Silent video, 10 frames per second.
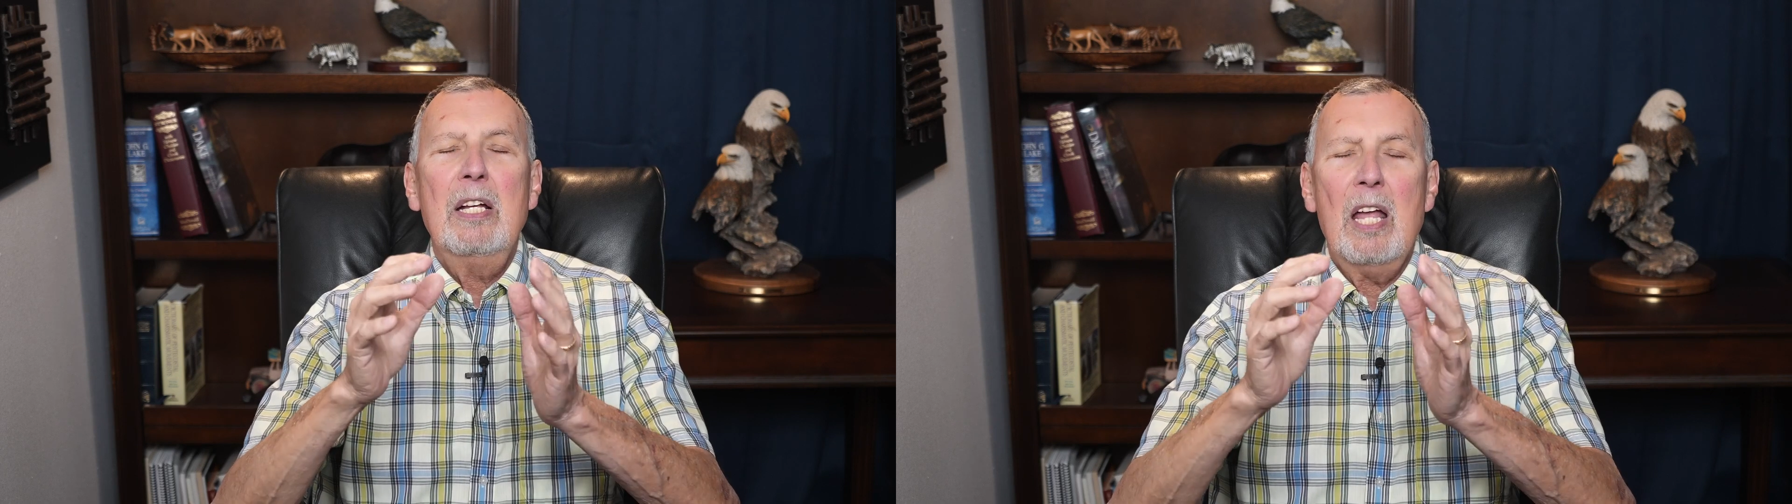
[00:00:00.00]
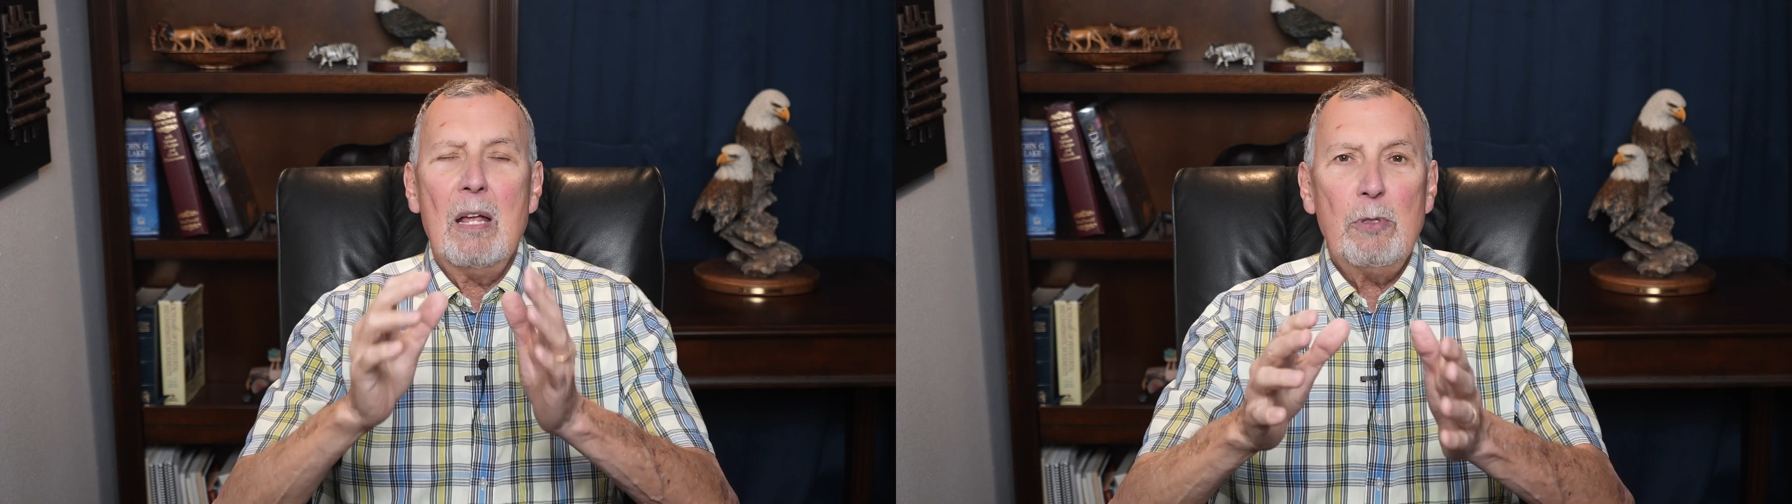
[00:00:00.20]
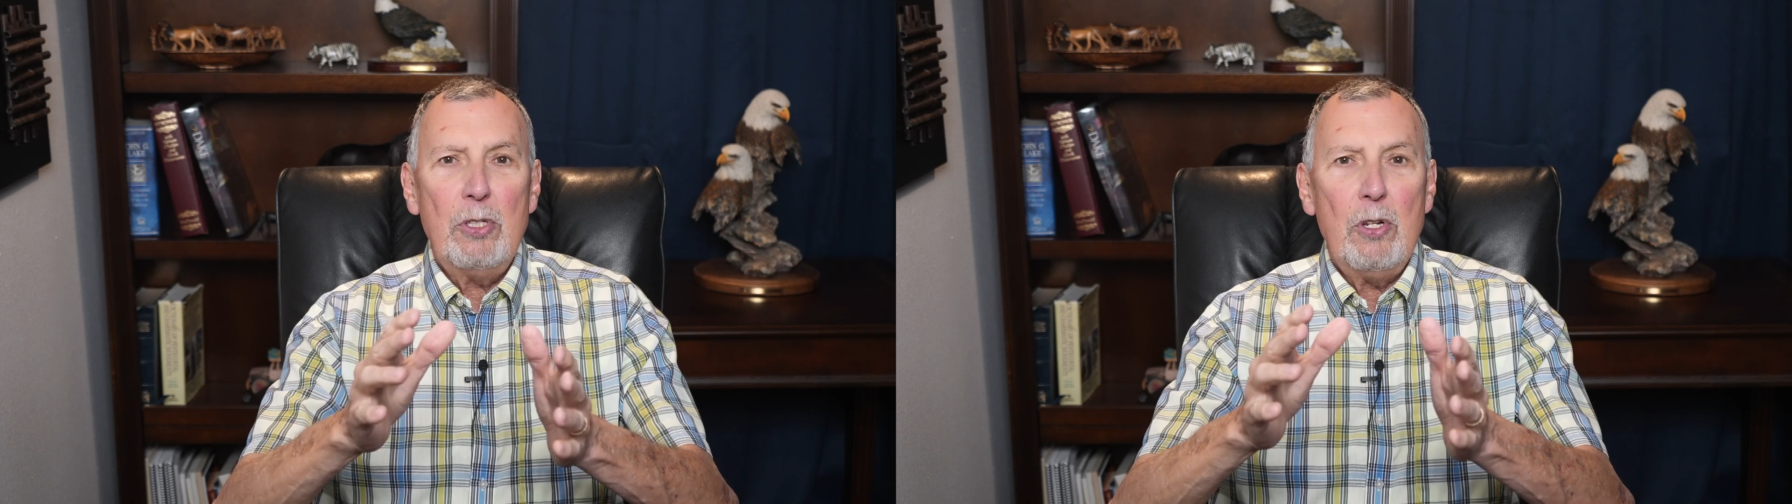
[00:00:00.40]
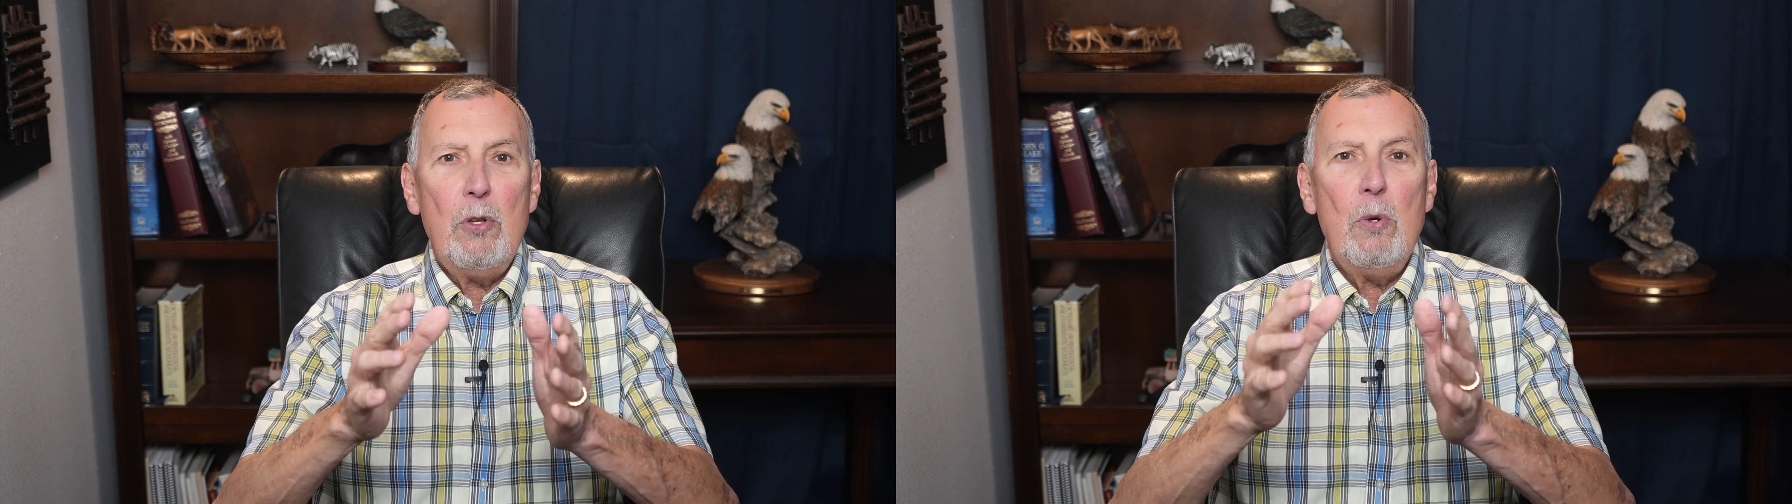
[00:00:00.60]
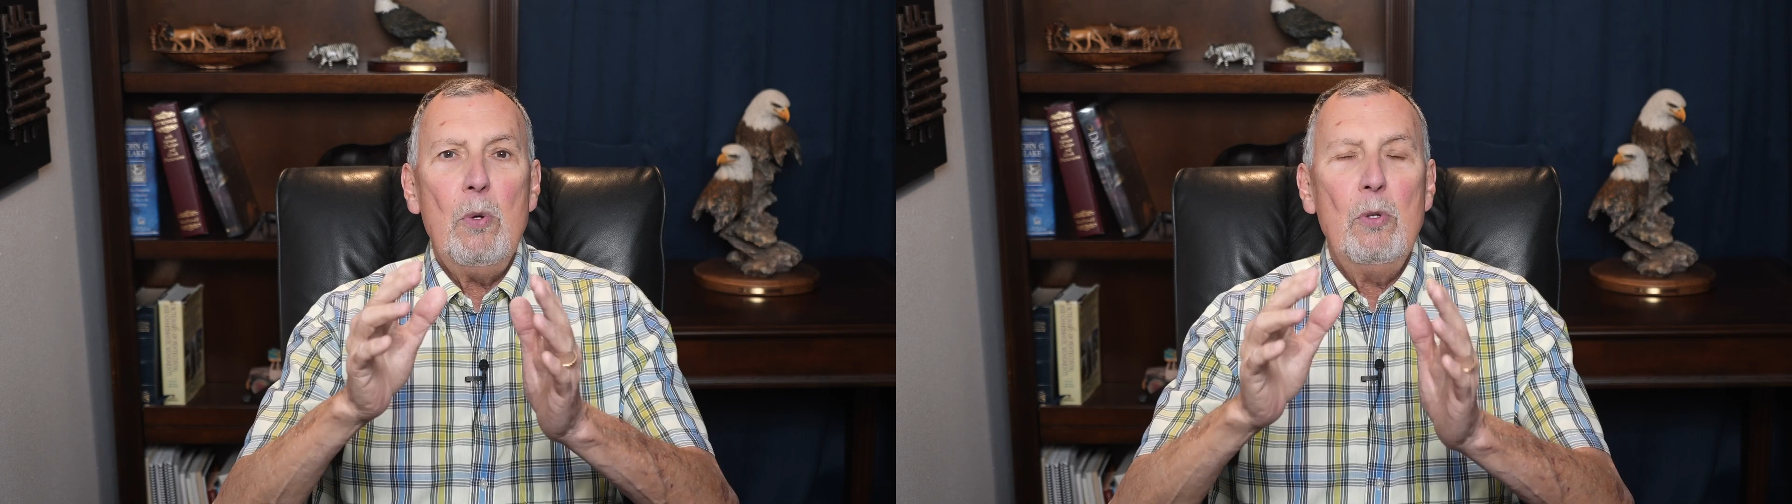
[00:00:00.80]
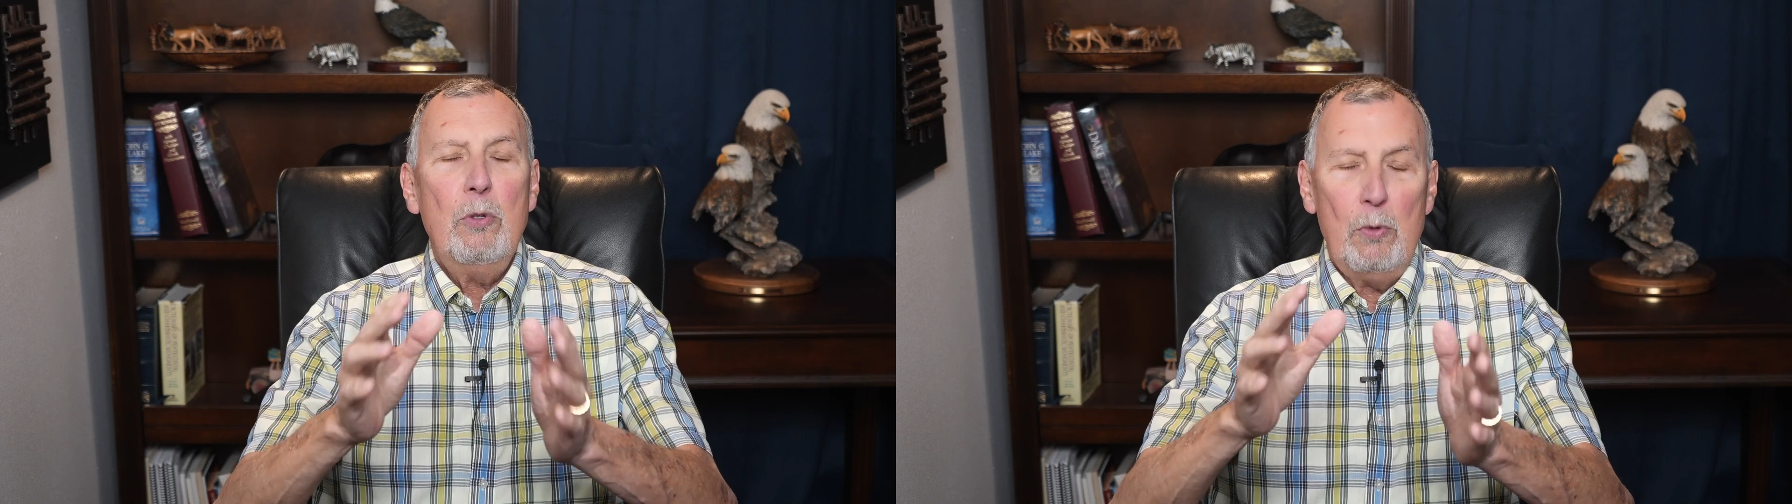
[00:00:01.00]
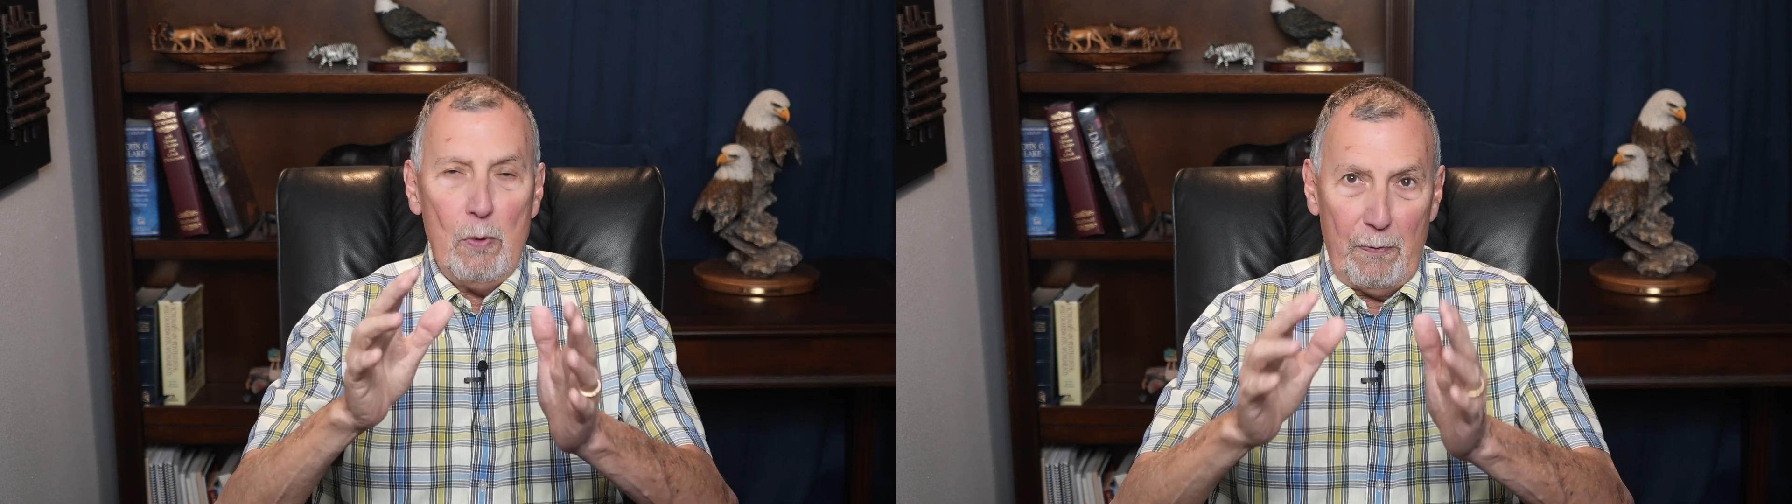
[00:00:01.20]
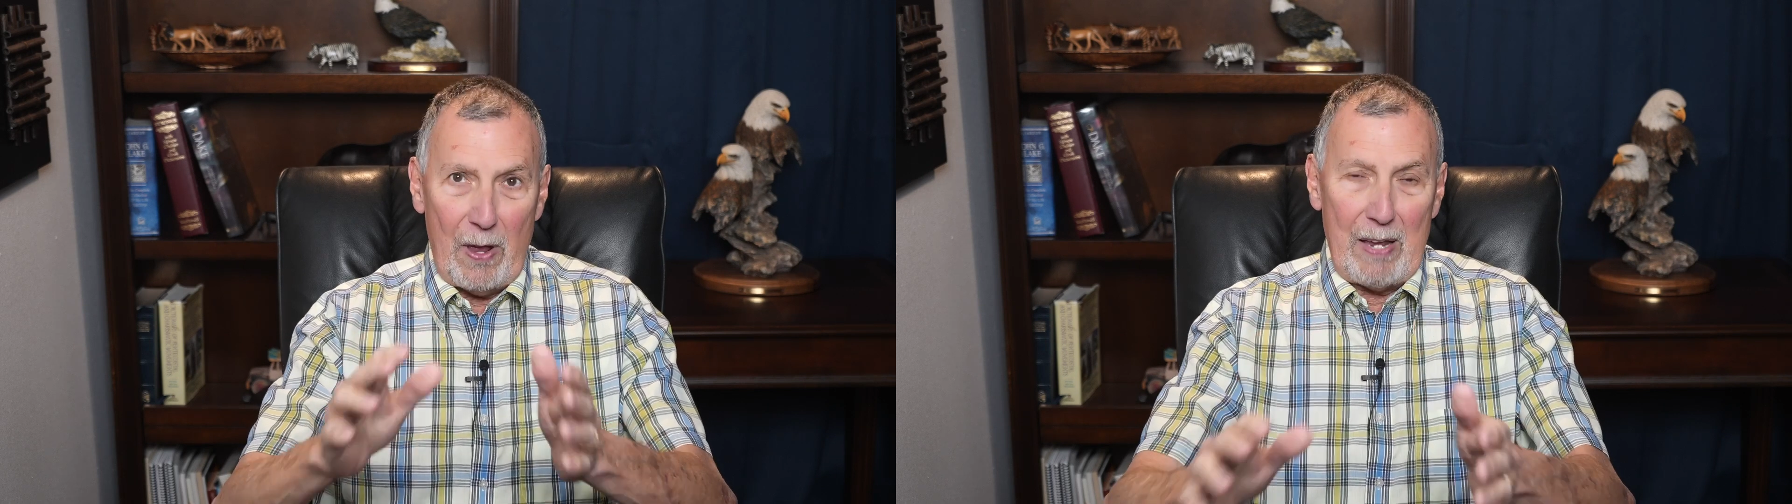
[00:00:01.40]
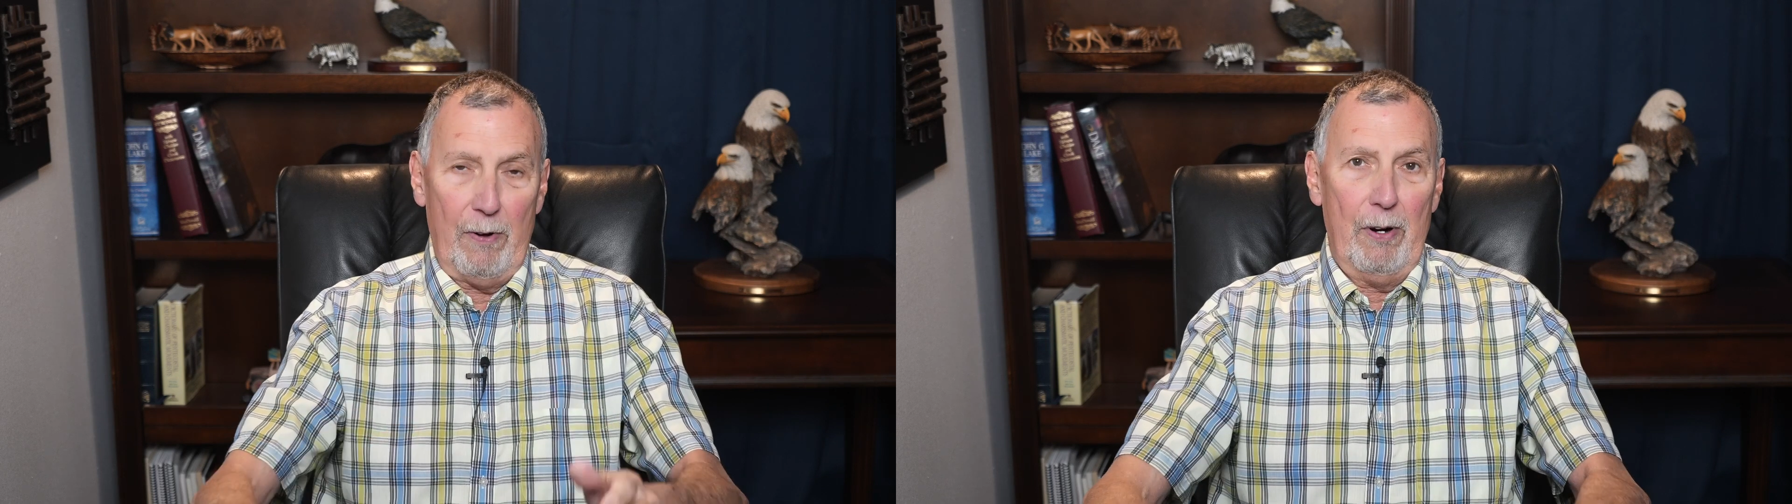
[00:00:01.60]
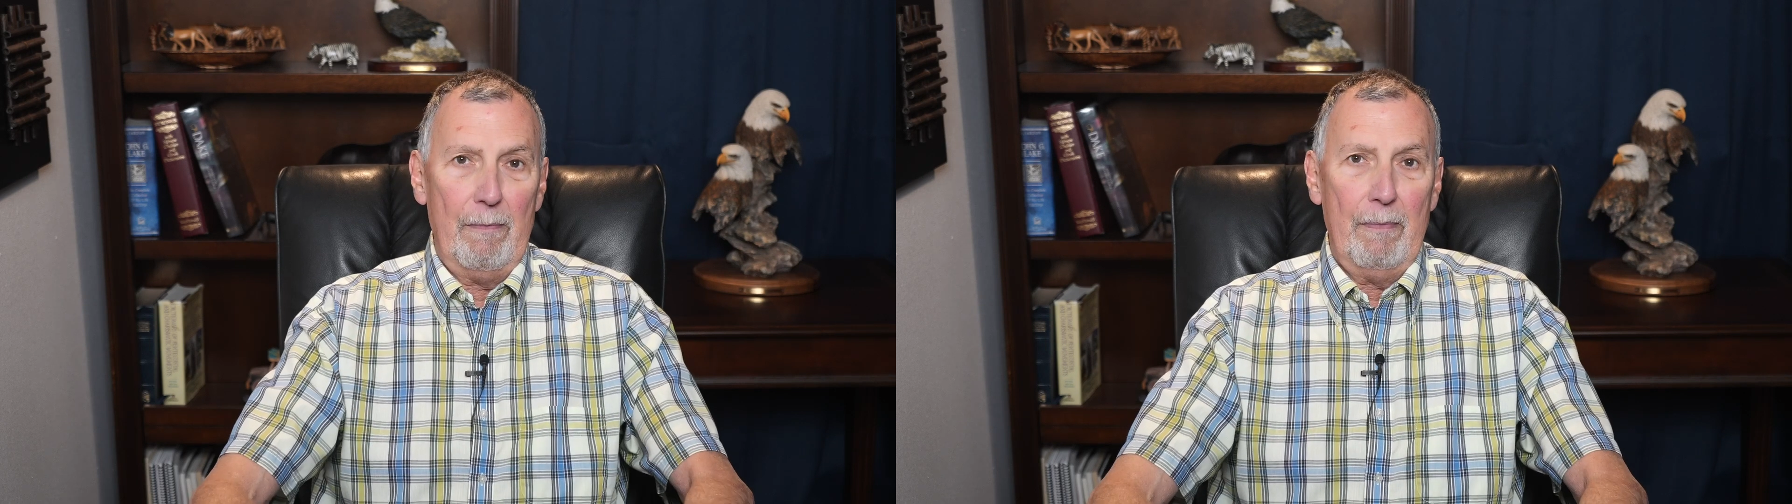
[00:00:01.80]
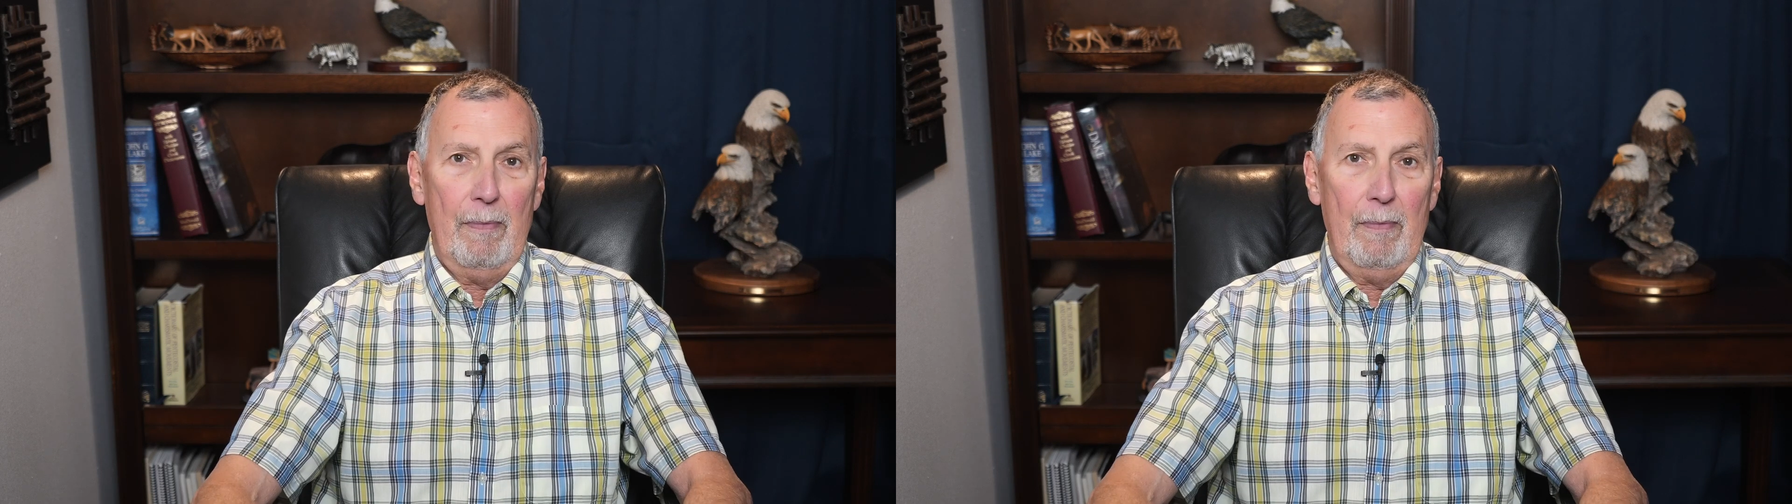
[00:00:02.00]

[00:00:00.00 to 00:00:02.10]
comes to you through favor.